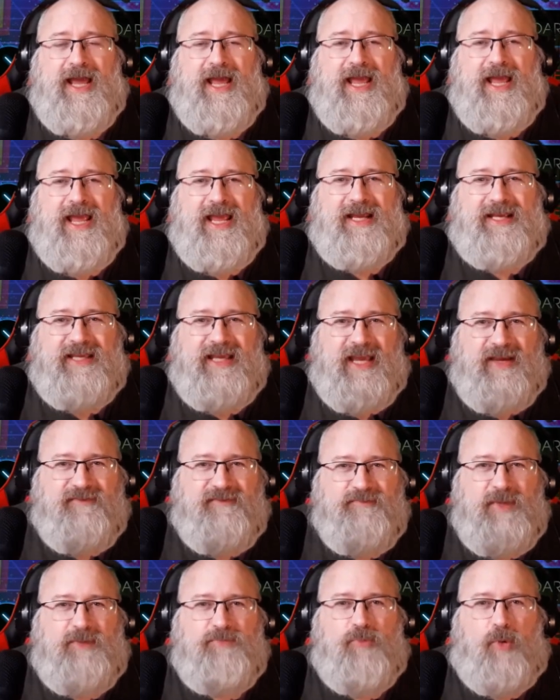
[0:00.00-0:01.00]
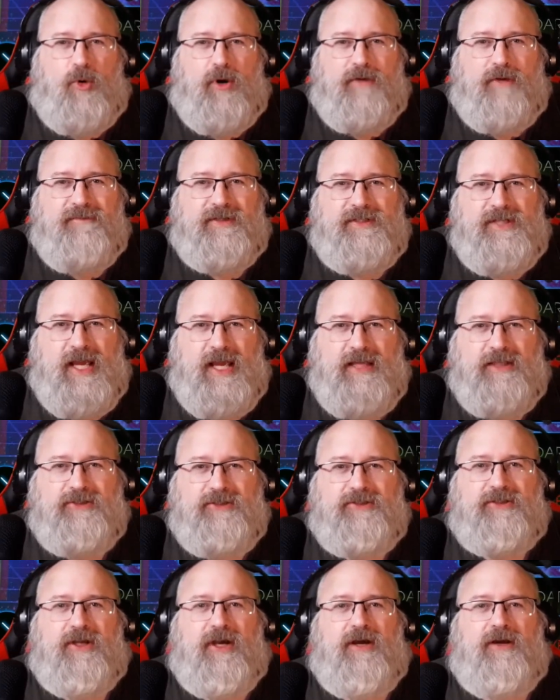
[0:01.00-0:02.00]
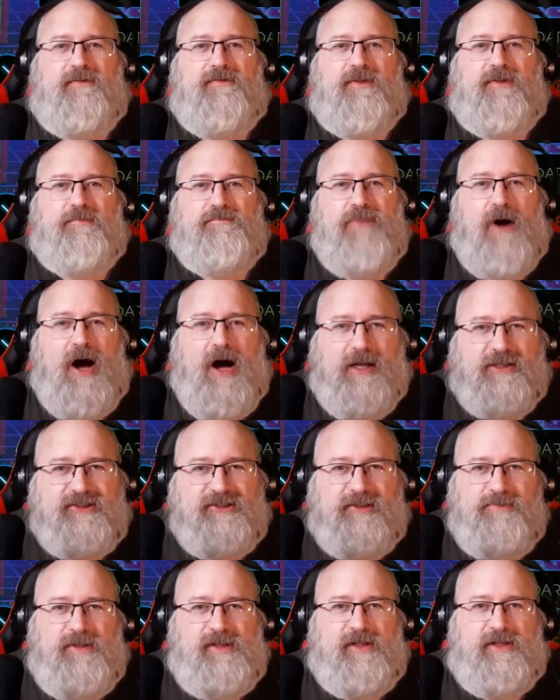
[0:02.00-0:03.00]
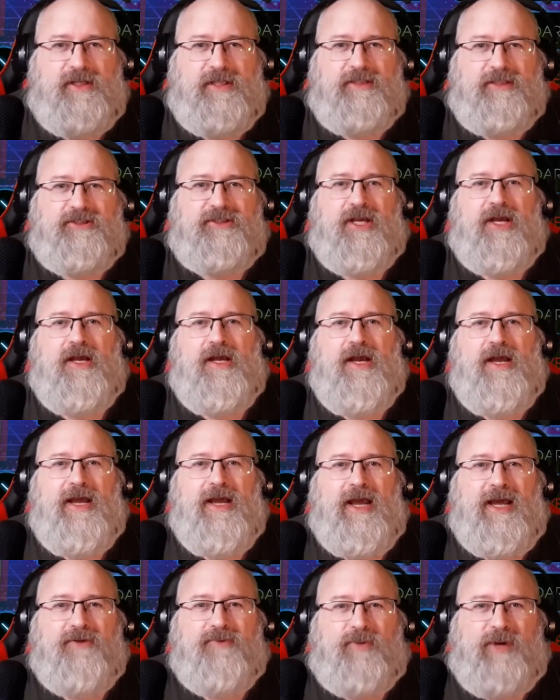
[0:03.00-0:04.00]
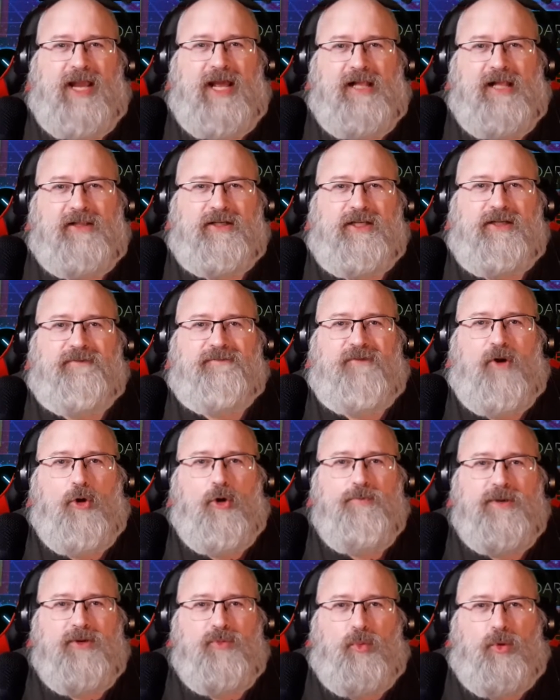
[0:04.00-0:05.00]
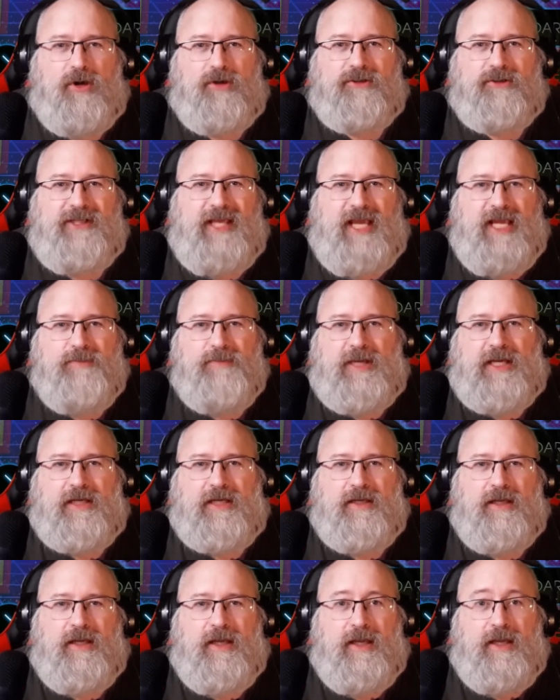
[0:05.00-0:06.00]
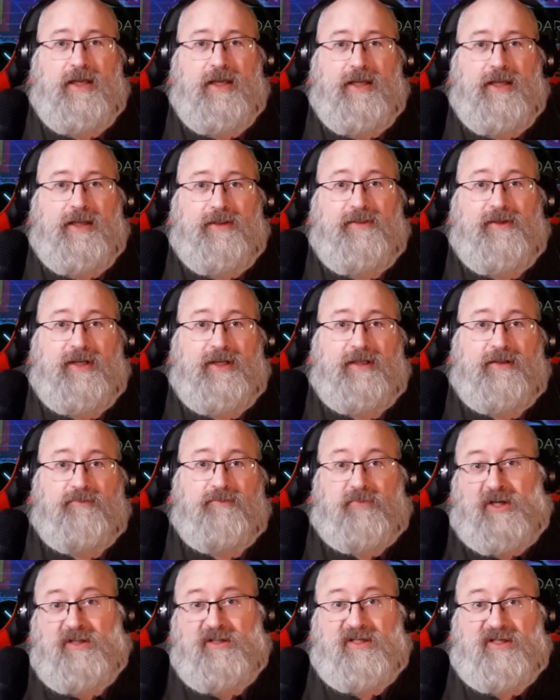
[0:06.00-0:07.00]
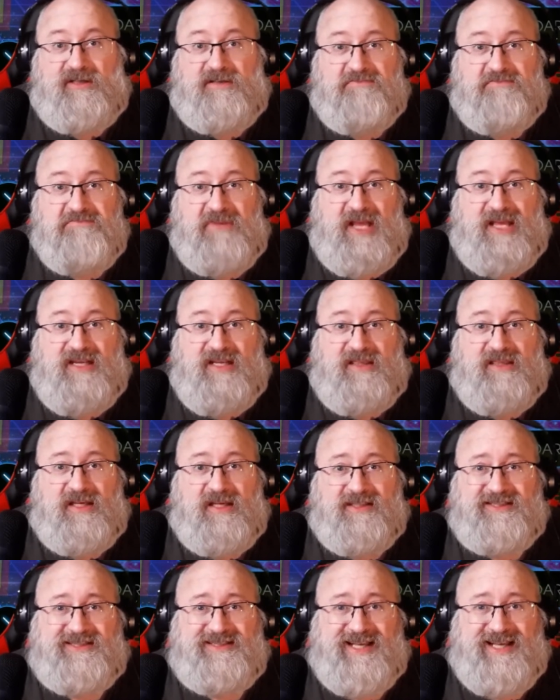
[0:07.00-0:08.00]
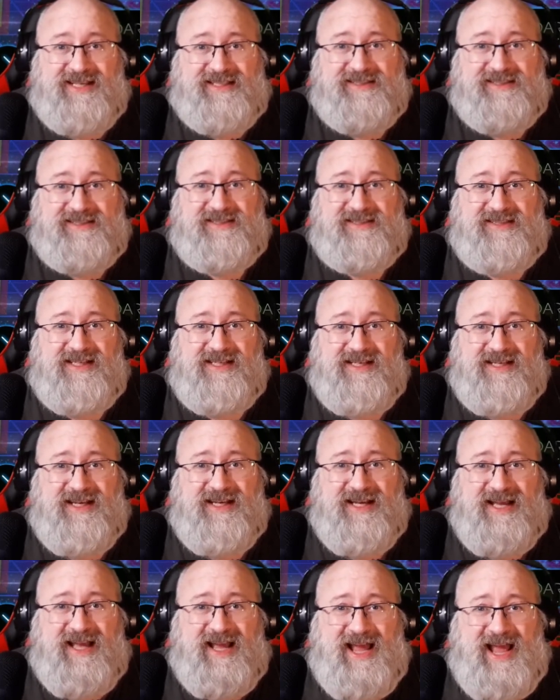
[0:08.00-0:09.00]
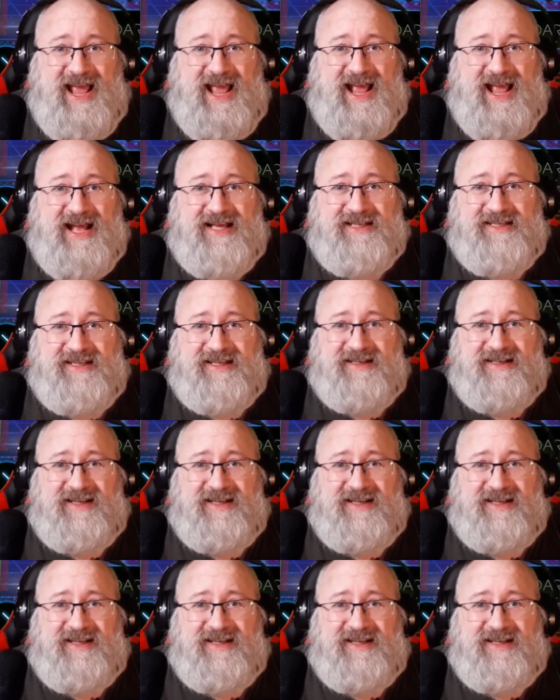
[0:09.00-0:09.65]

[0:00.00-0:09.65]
it gave me more of a taste of the possibilities and reality of open world gaming than really anything since. And